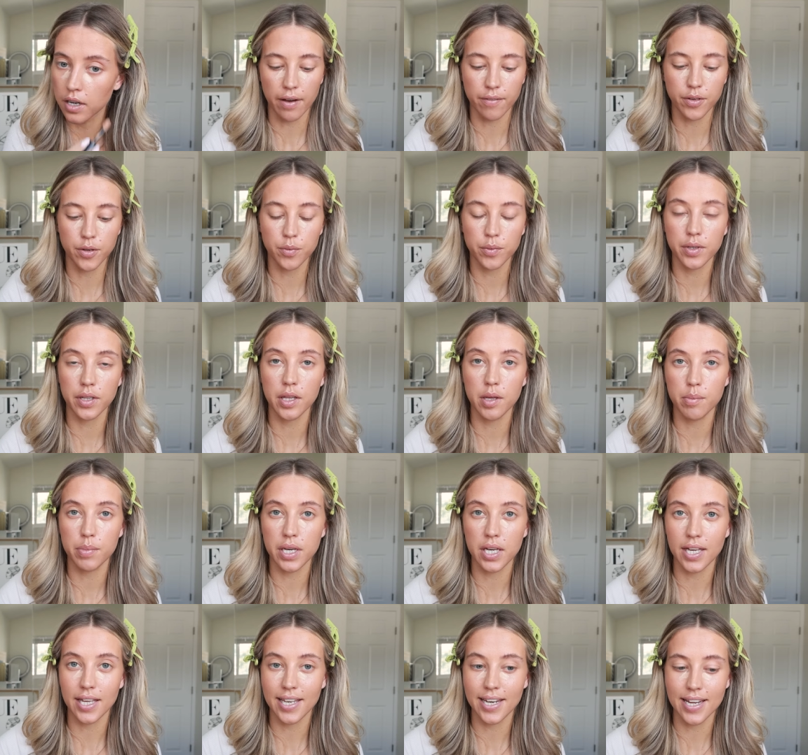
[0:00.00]
I haven't really
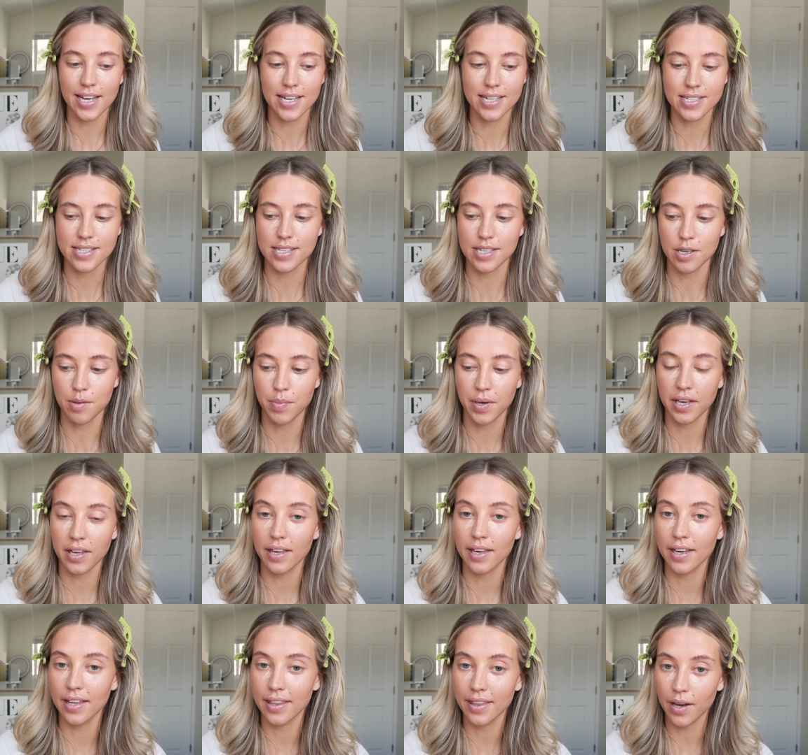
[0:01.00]
been
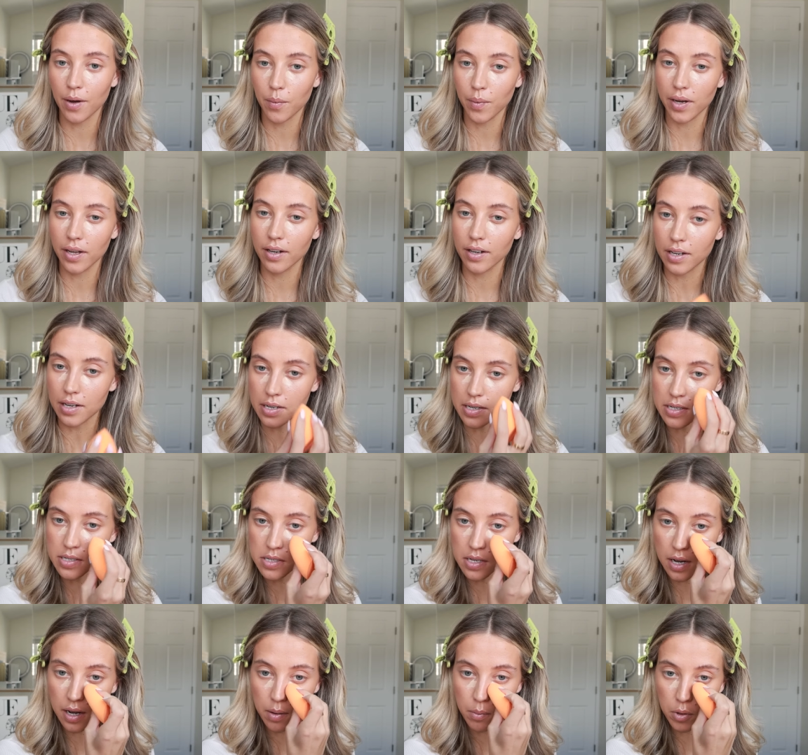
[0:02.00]
sleeping that well
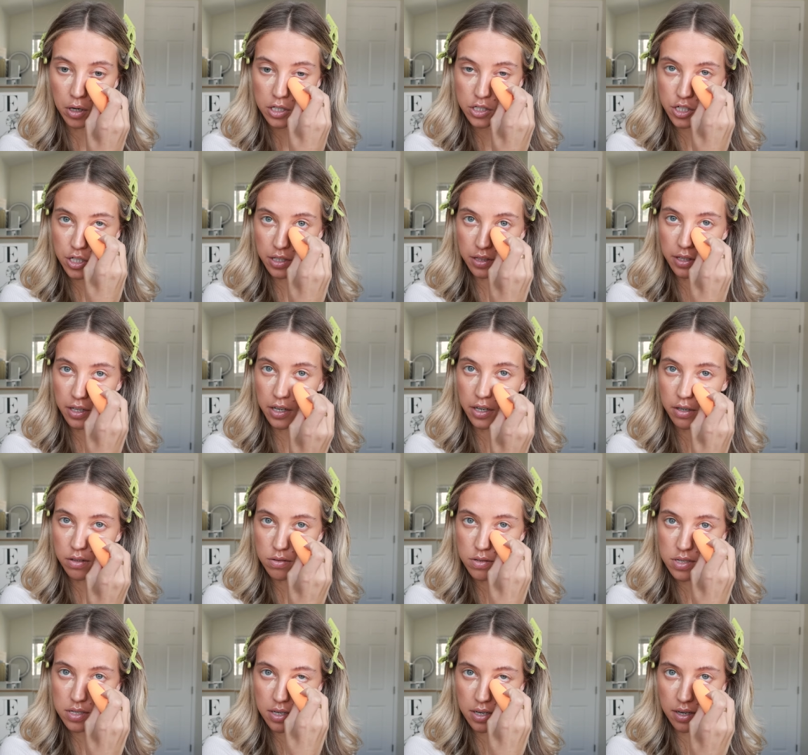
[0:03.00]
because I'm watching The
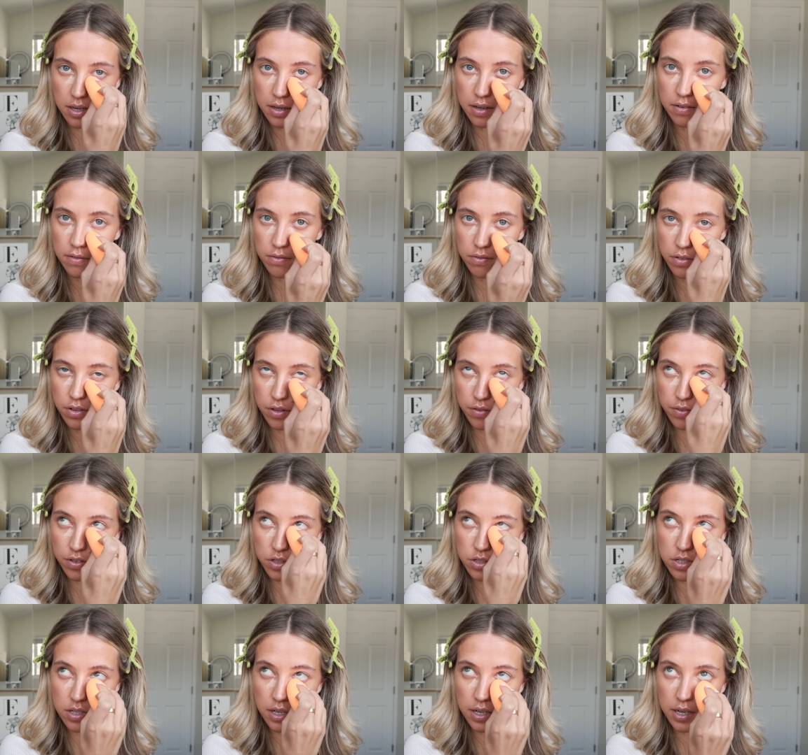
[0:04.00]
OC for the
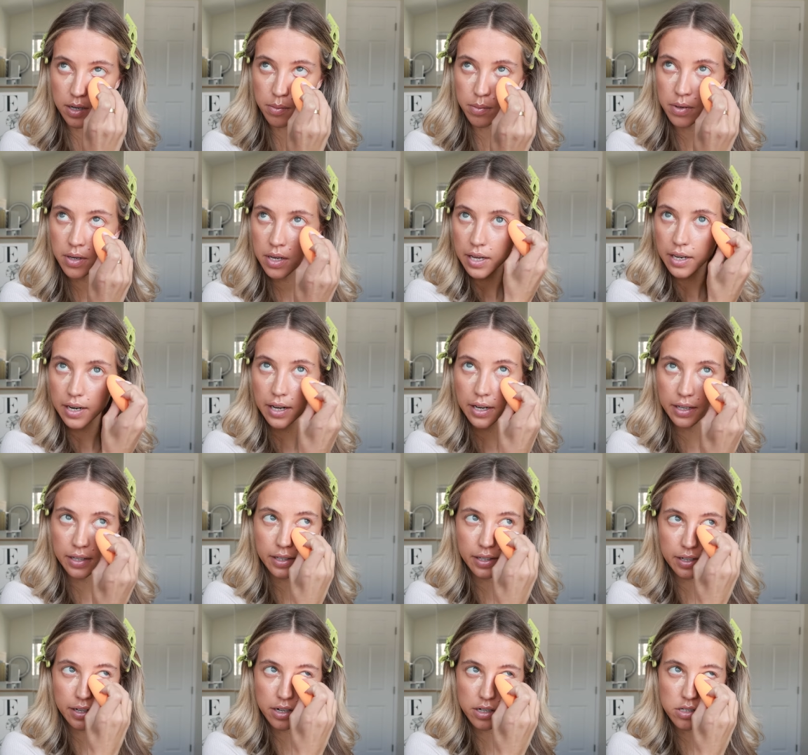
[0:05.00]
first time and I
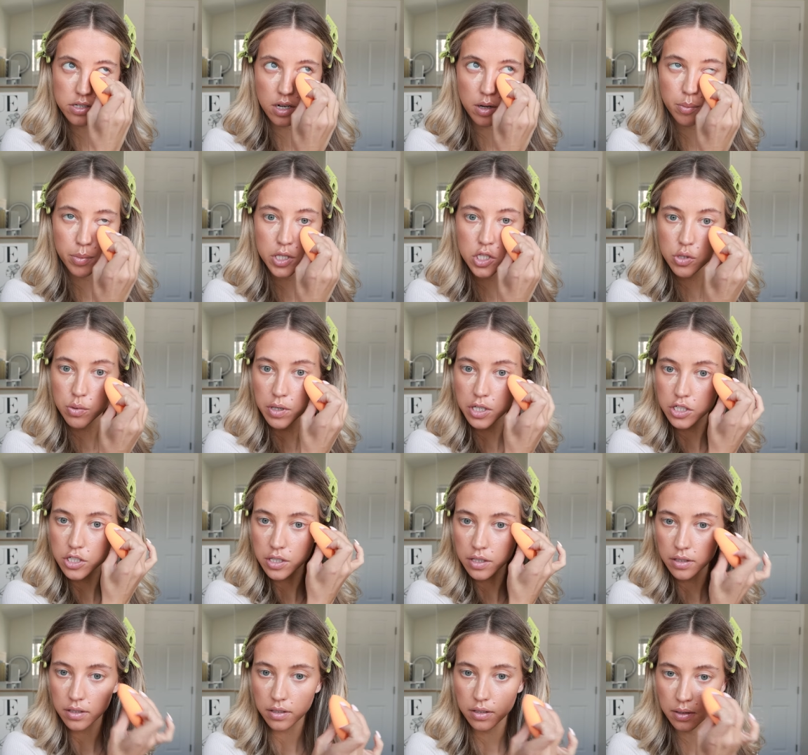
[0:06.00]
cannot stop binge
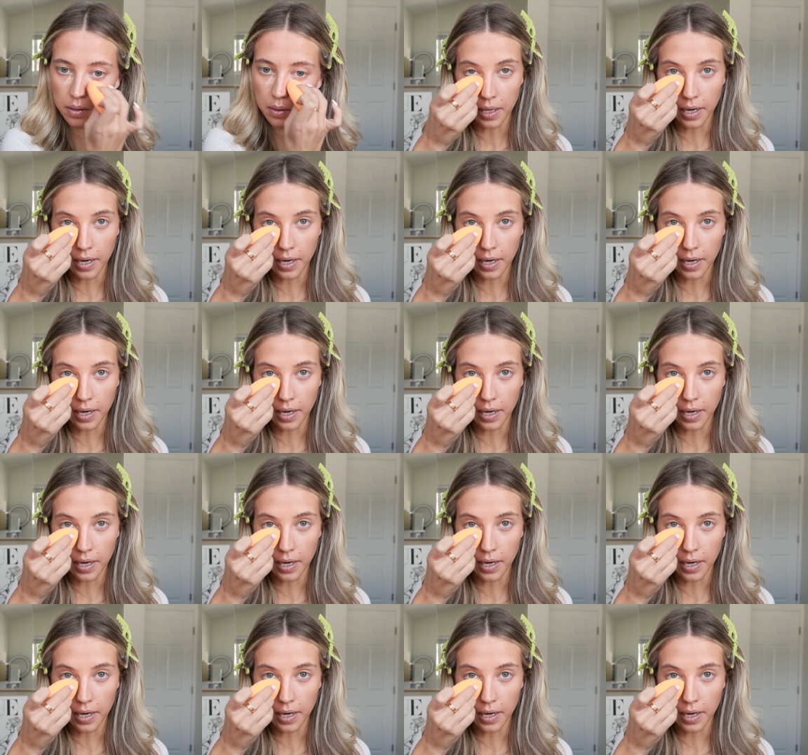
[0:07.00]
watching.